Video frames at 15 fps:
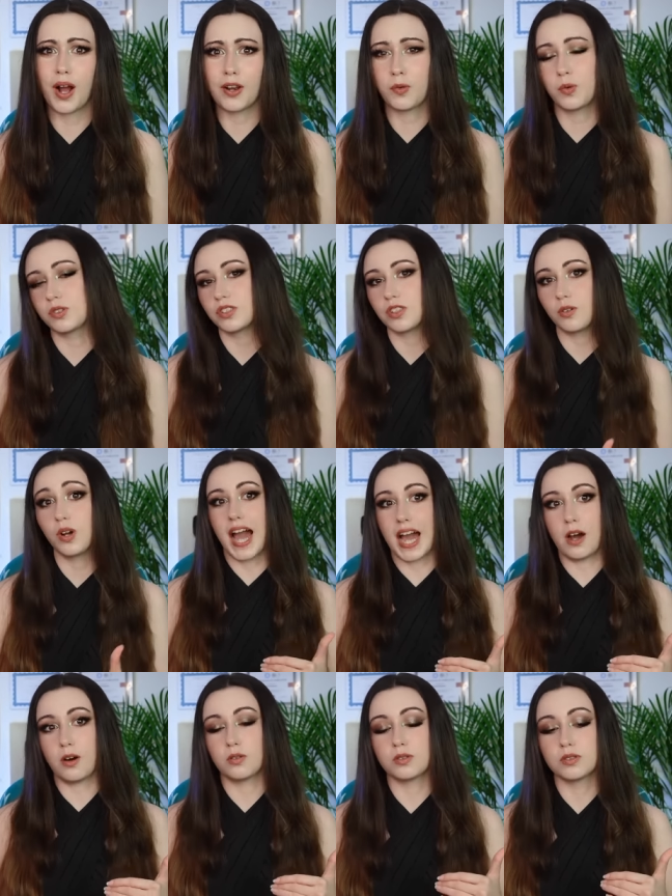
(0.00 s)
and also
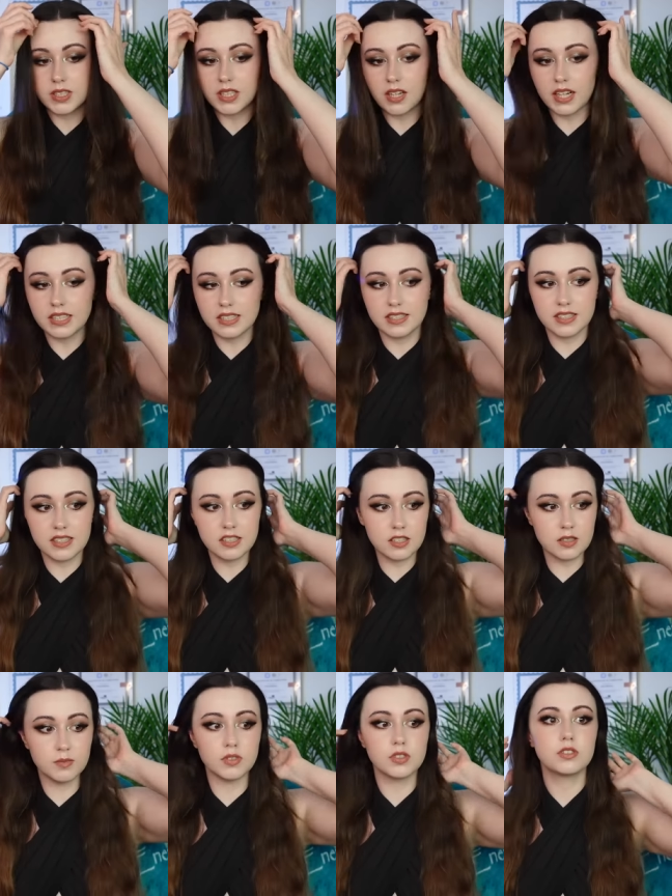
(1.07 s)
how DID
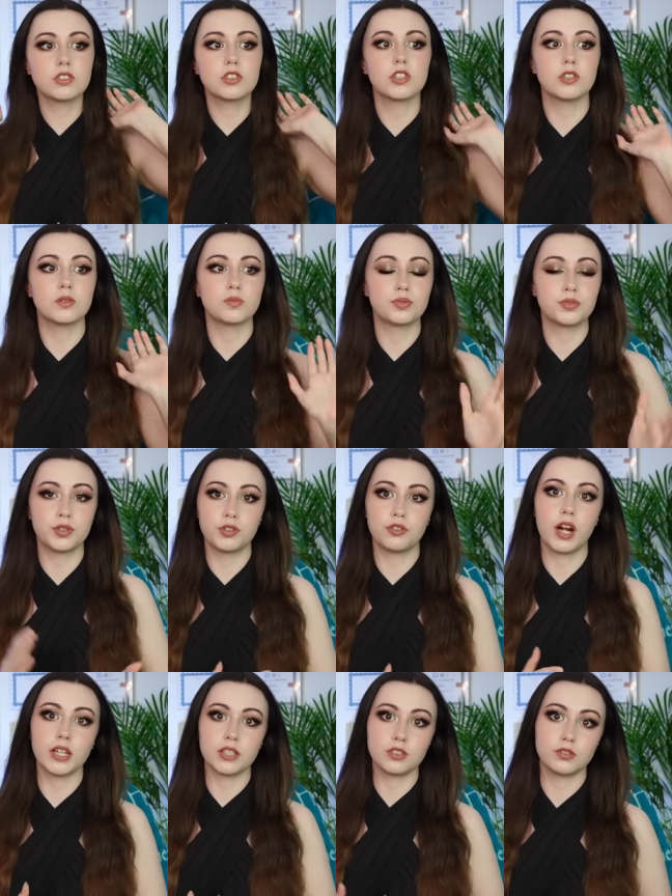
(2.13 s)
systems can
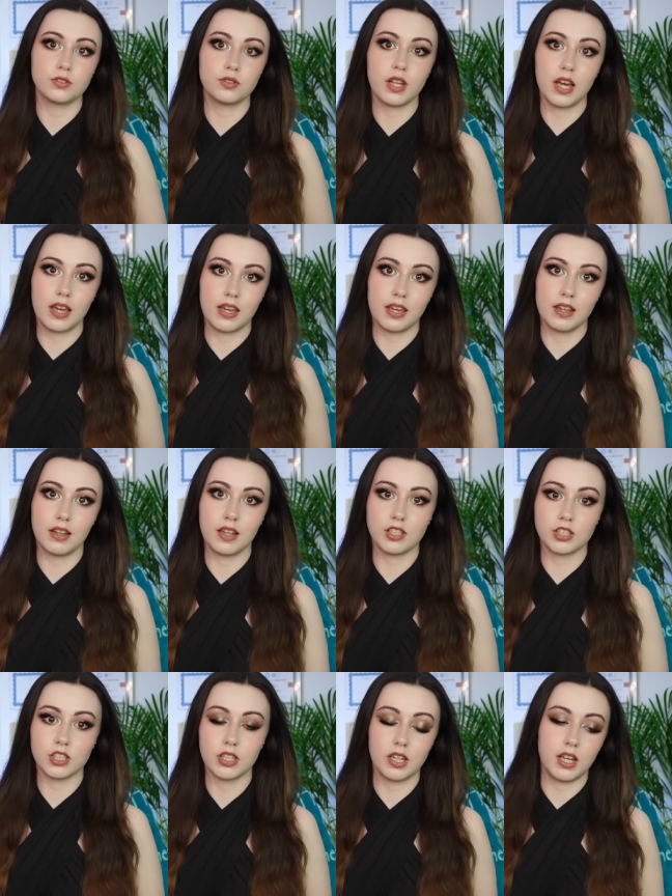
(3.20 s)
progress through their healing
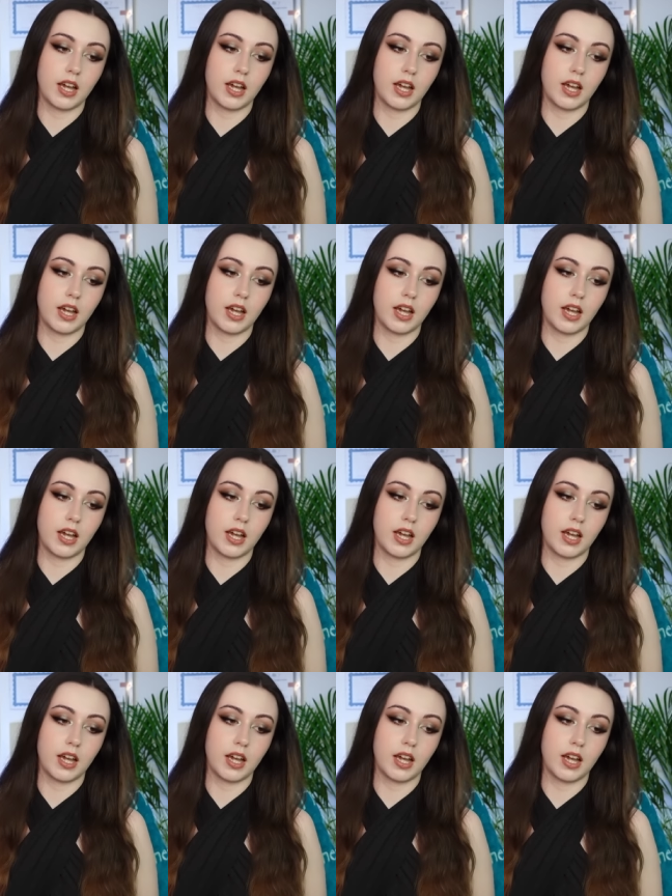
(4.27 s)
journey,